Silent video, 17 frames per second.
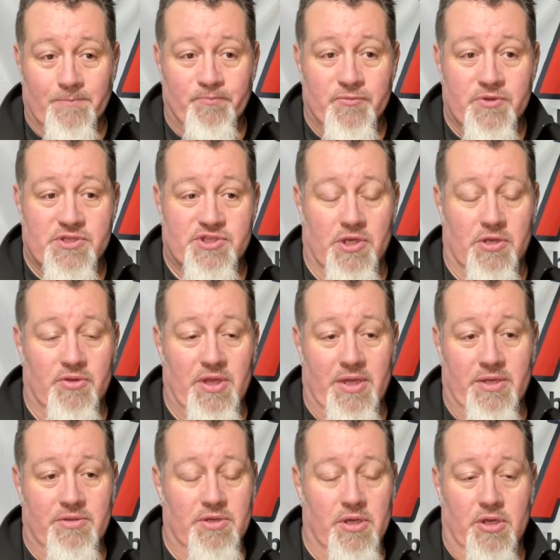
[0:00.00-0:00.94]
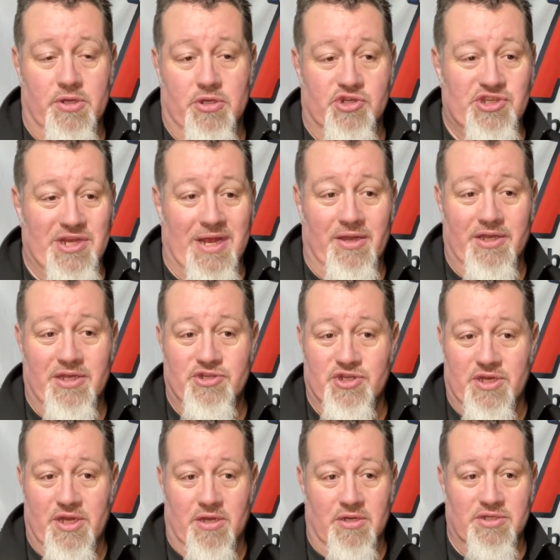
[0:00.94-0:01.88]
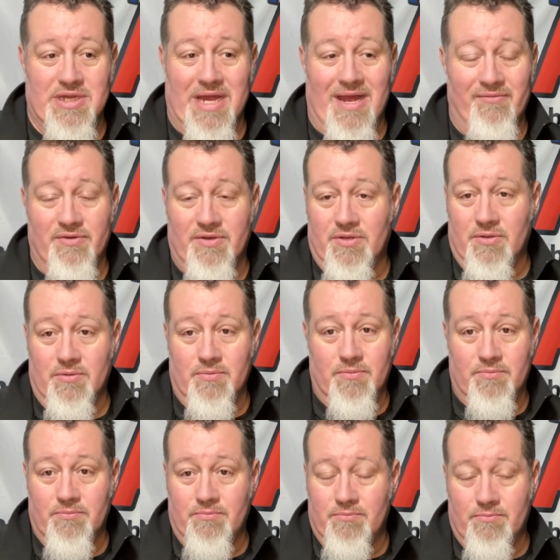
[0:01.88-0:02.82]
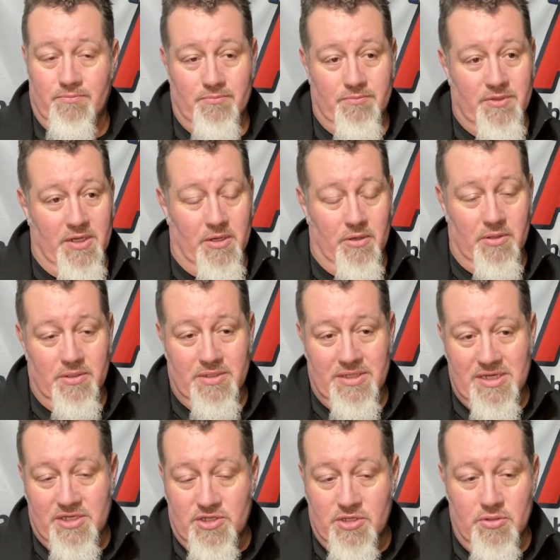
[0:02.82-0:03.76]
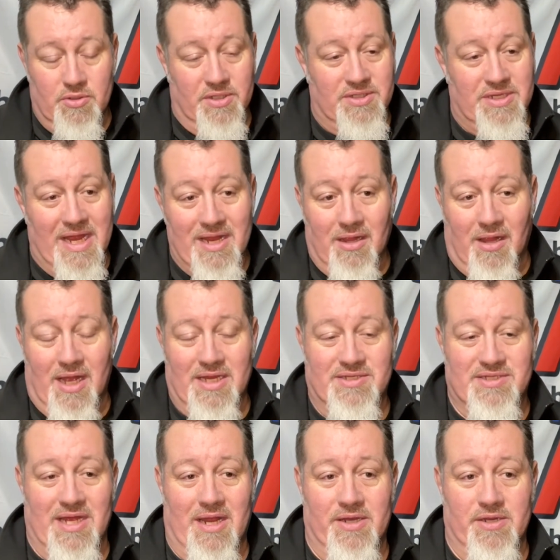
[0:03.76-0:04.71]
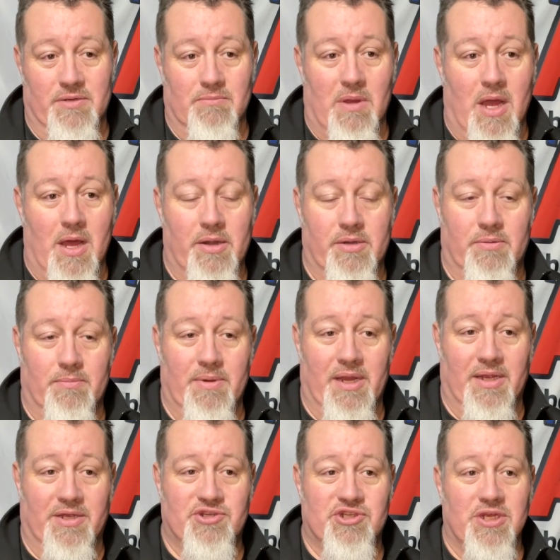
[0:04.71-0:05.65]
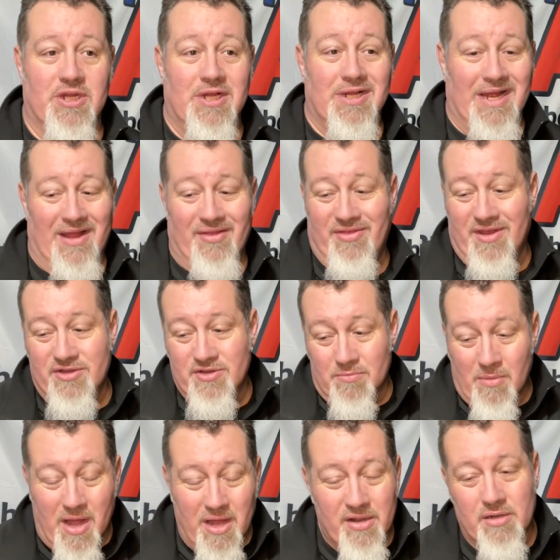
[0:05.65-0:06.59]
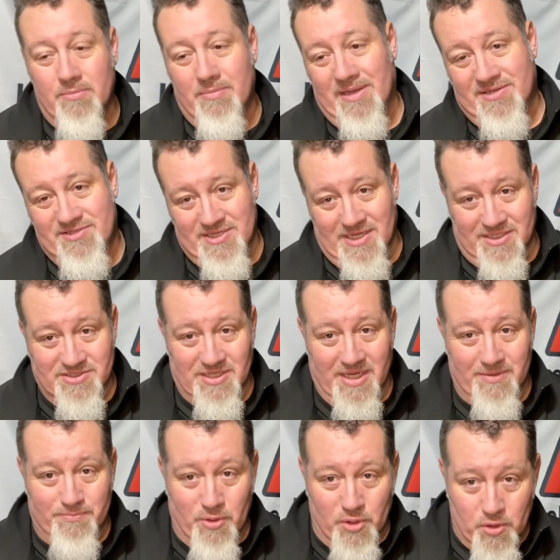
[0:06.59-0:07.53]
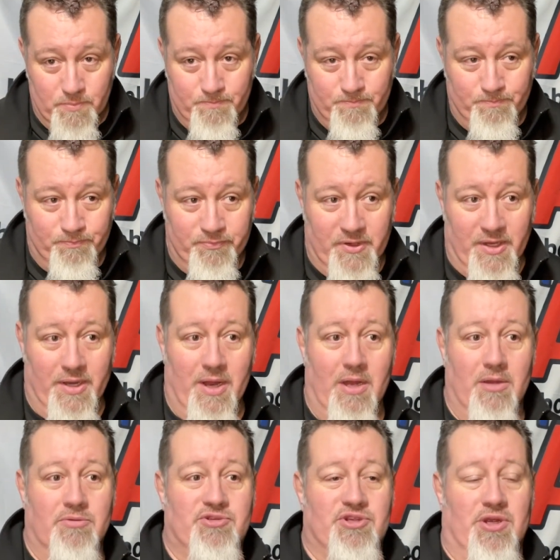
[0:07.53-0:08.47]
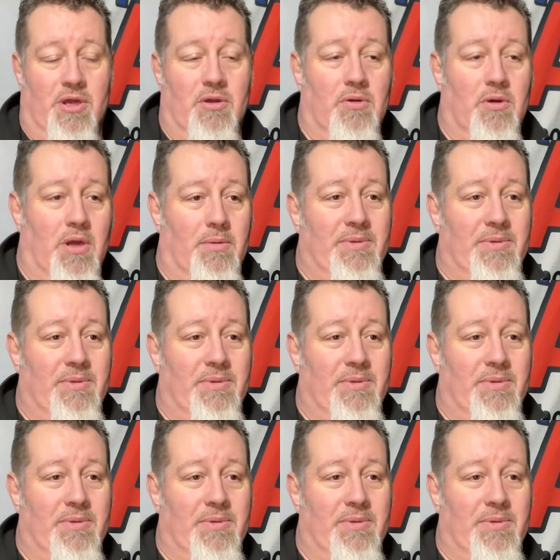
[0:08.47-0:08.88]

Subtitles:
So then, your sound engineer is having to EQ the daylights out of your monitor mix, and then your monitor mix sounds like poop, So,